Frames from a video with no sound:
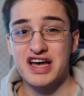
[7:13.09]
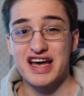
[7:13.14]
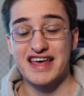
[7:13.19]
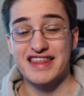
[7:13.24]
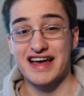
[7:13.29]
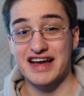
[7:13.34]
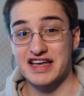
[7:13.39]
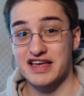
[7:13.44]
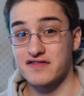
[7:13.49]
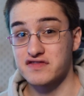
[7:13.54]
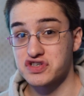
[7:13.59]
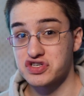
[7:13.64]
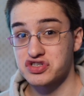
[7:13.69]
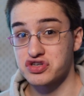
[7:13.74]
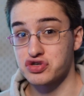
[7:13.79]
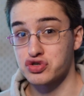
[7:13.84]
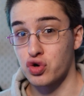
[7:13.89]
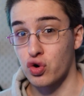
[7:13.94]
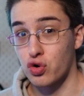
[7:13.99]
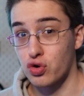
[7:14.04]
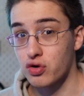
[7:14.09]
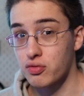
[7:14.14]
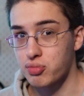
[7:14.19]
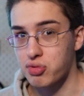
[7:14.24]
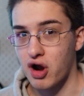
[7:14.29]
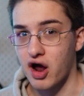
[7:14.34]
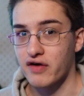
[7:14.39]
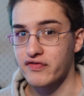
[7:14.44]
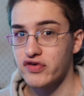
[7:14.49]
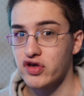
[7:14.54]
and that gives us a total
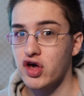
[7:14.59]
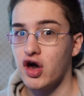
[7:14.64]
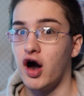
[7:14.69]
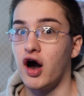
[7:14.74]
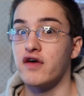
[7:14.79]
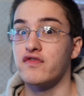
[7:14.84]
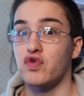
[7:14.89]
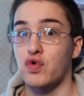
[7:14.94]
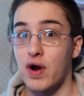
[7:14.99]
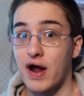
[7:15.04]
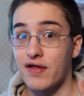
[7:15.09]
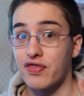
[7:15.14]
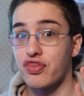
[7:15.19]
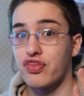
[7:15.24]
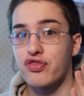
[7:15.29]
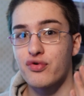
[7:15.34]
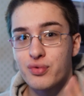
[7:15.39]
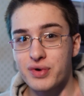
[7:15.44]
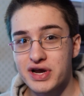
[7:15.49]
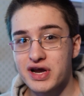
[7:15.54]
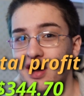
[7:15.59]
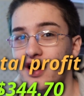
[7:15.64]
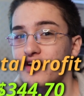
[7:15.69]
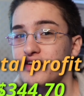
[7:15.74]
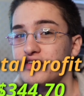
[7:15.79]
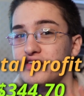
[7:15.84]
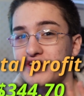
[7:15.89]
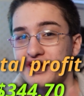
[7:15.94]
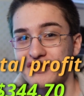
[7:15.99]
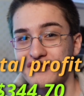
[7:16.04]
profit of around three
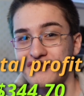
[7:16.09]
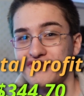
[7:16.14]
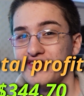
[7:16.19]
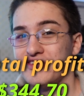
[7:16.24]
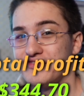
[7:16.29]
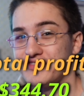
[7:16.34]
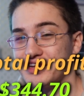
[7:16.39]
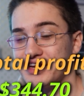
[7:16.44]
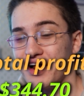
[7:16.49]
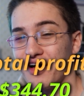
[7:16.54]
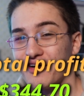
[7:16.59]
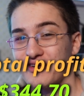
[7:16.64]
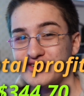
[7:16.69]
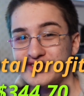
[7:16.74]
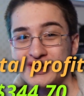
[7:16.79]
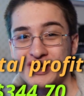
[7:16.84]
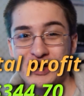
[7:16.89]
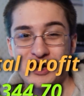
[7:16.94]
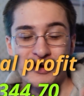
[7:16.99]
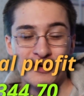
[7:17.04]
hundred fifty dollars,